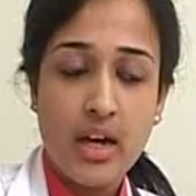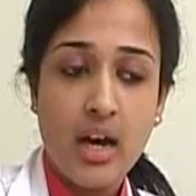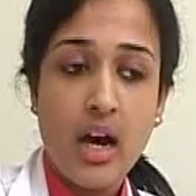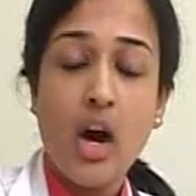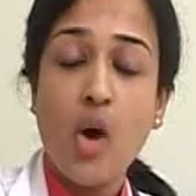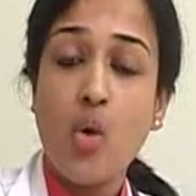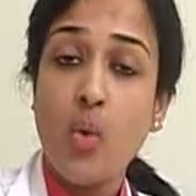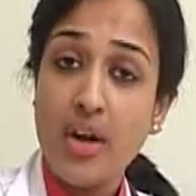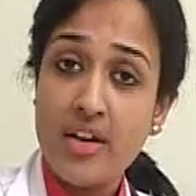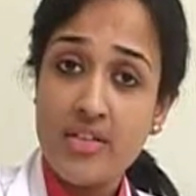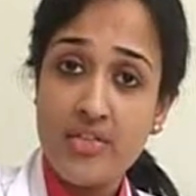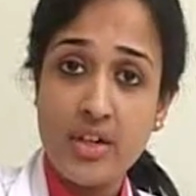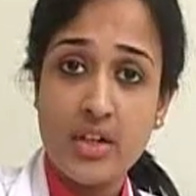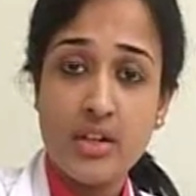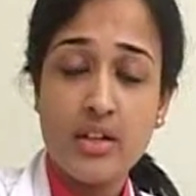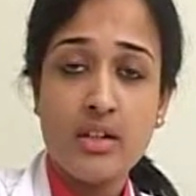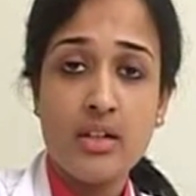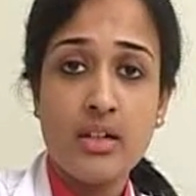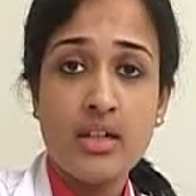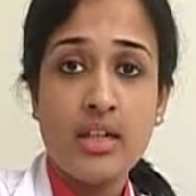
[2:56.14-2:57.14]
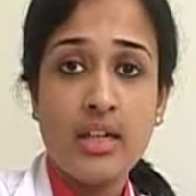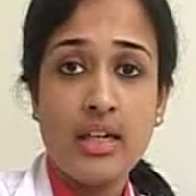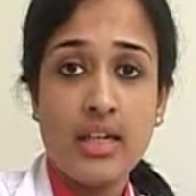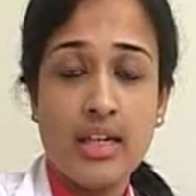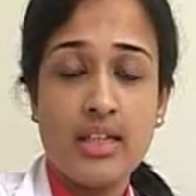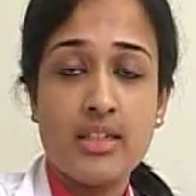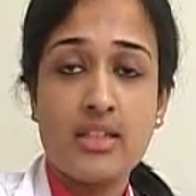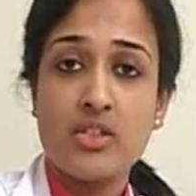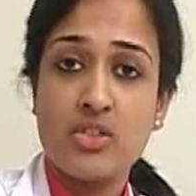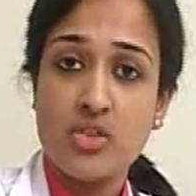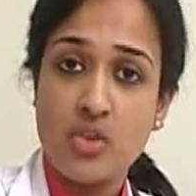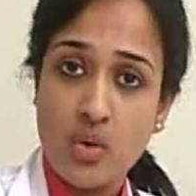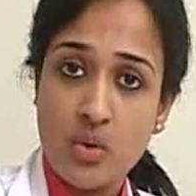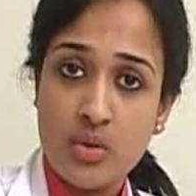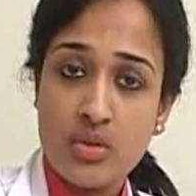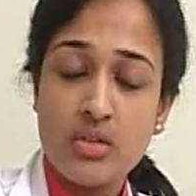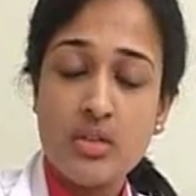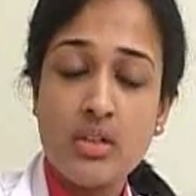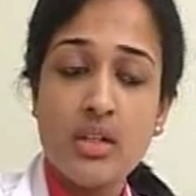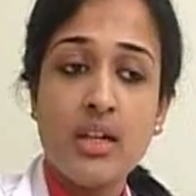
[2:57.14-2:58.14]
However, it is
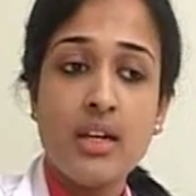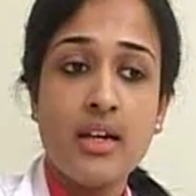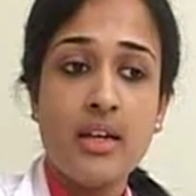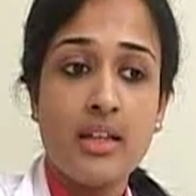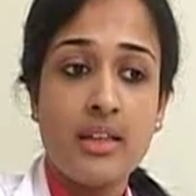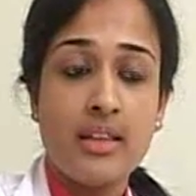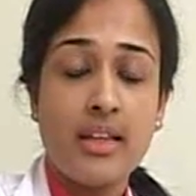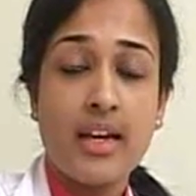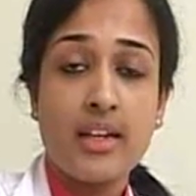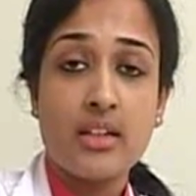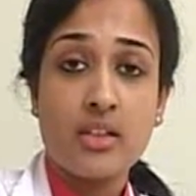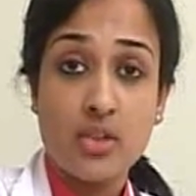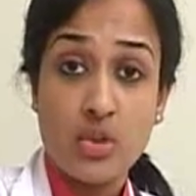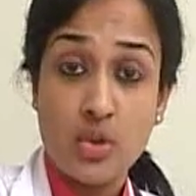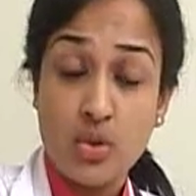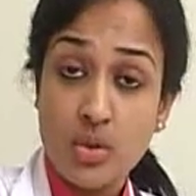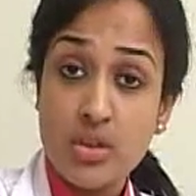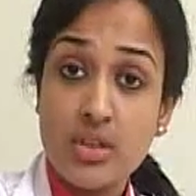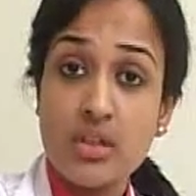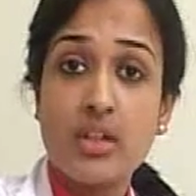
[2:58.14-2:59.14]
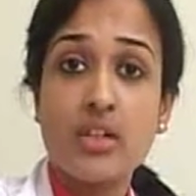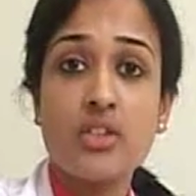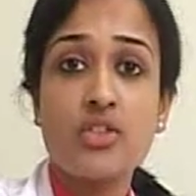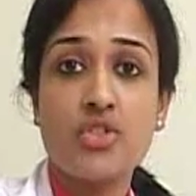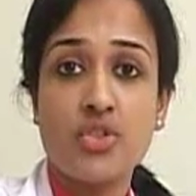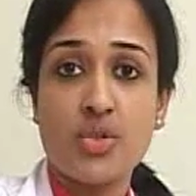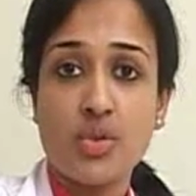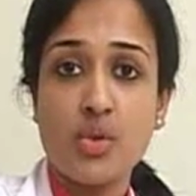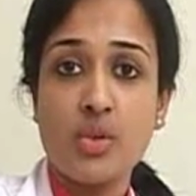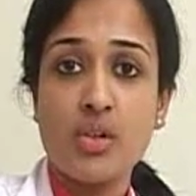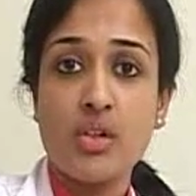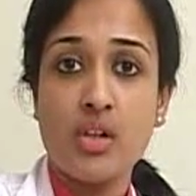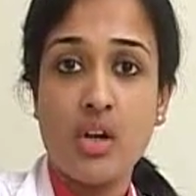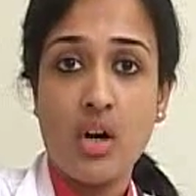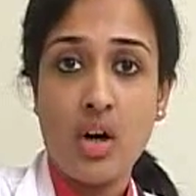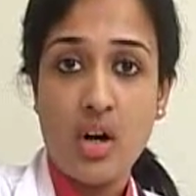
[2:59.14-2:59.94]
known that good control